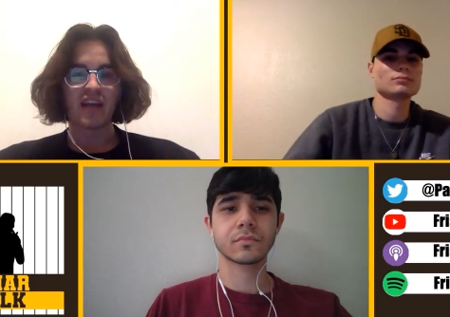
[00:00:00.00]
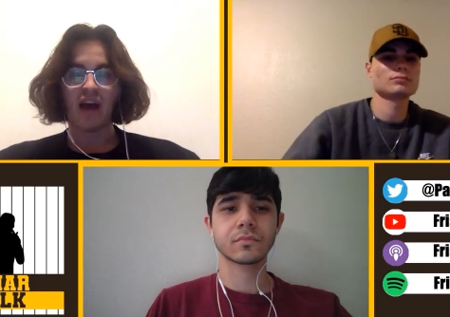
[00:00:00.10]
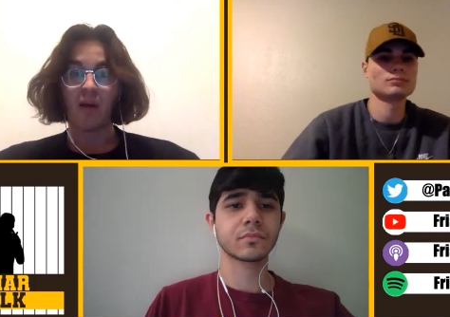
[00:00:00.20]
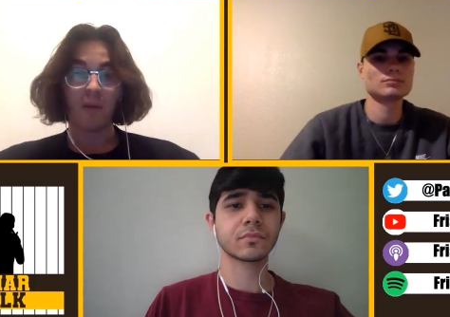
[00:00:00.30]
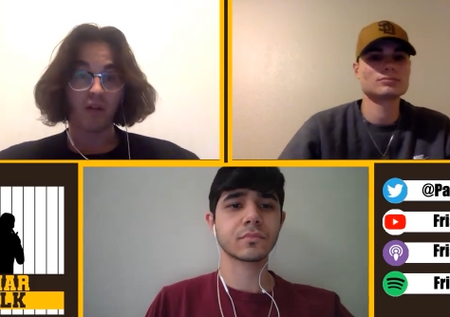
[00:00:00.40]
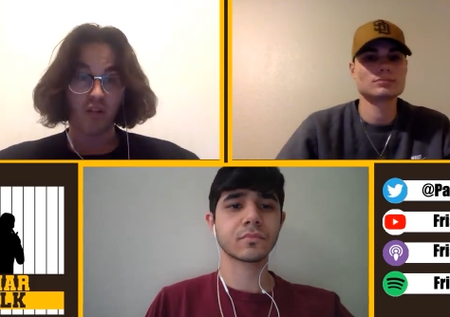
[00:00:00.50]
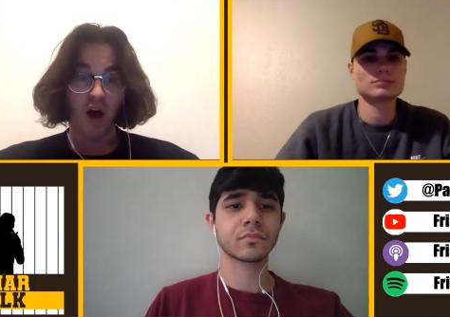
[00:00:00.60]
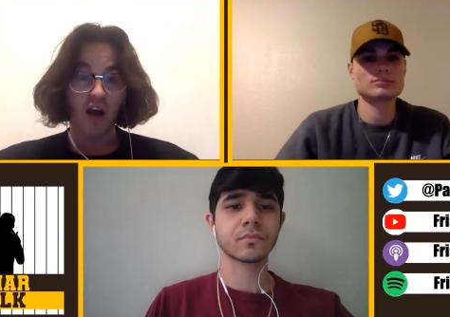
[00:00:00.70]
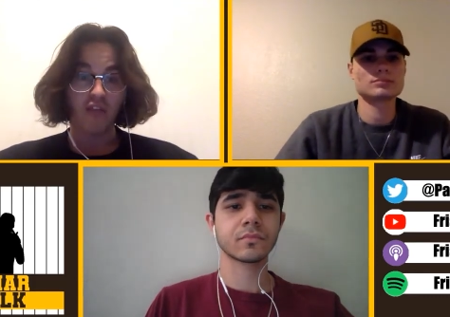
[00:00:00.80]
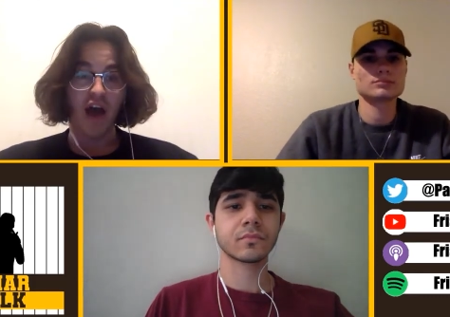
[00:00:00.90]
Speaker 1: Um, a lot
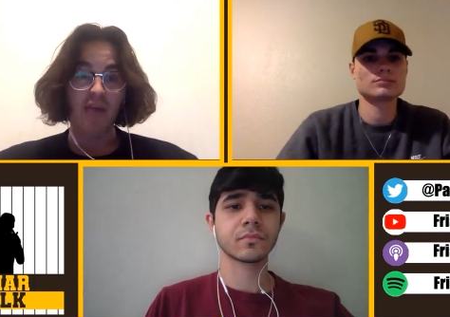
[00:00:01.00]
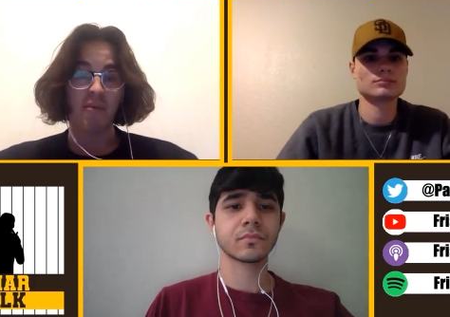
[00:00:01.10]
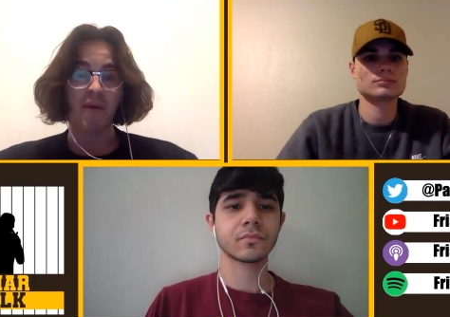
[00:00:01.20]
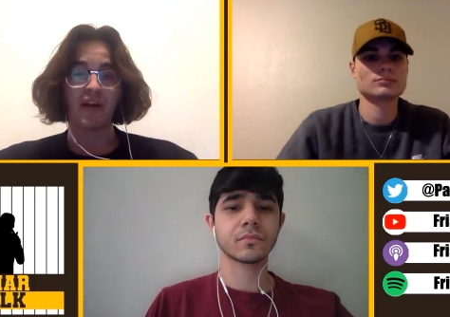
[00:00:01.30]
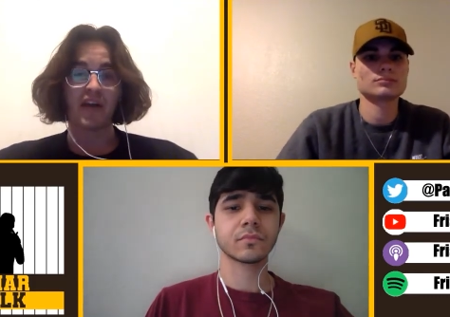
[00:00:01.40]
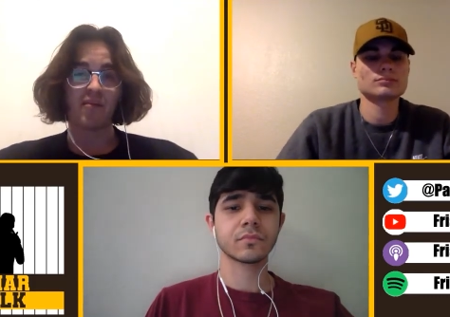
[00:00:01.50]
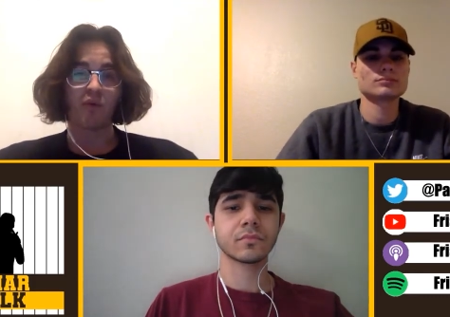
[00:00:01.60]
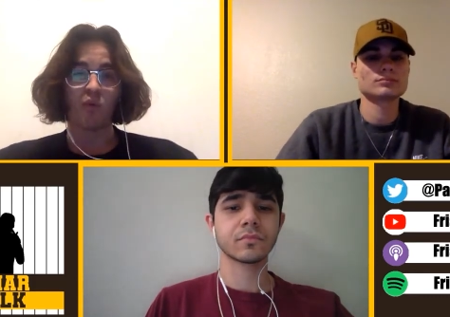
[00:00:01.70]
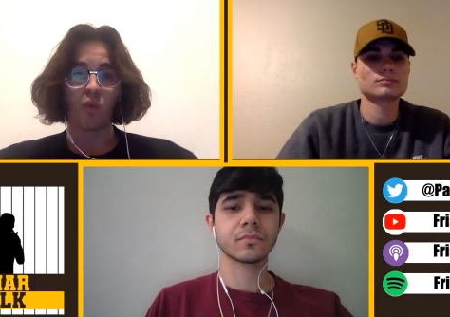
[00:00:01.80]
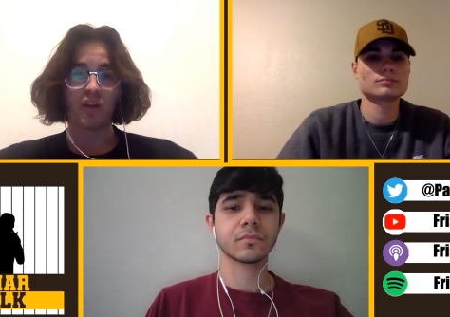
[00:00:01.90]
of hype about him. But
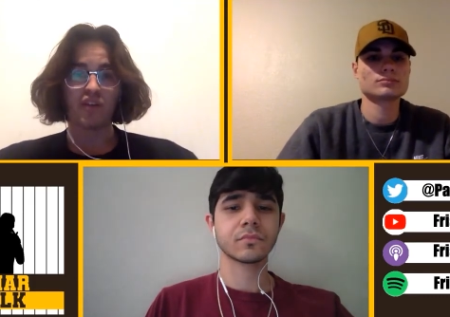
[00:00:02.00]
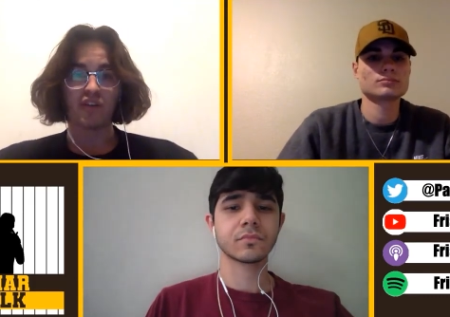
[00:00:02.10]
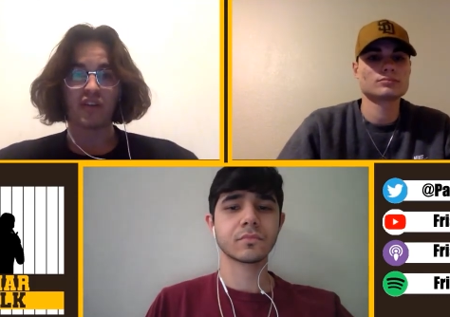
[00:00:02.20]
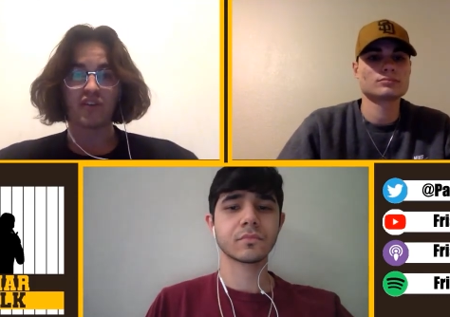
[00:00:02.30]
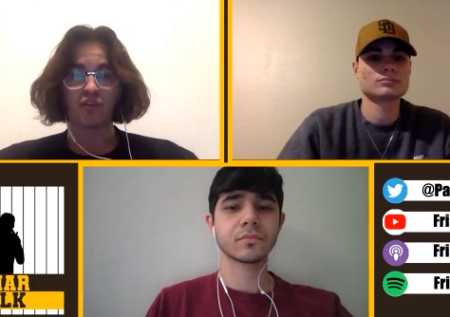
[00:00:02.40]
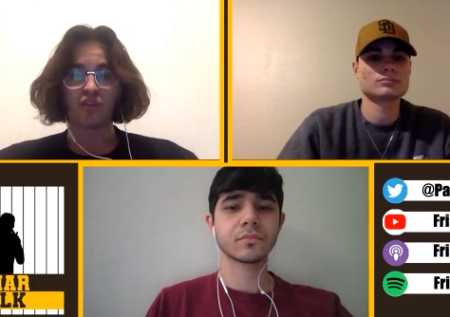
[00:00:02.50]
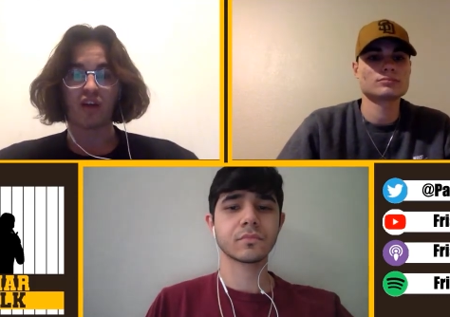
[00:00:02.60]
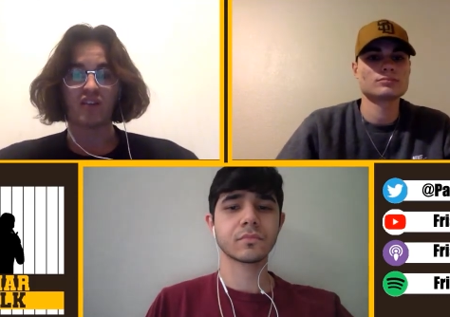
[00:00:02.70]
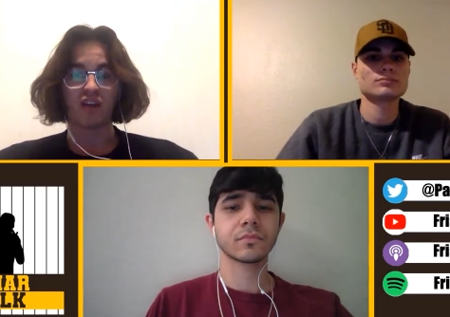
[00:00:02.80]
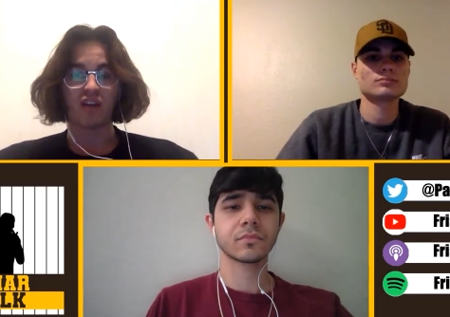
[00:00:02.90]
what's your initial
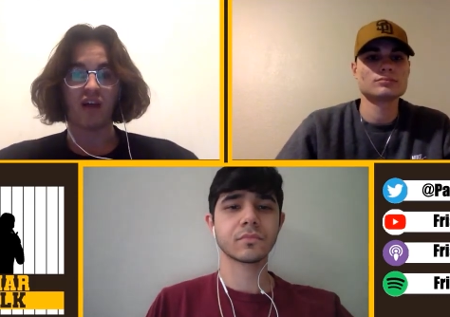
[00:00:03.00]
thoughts on,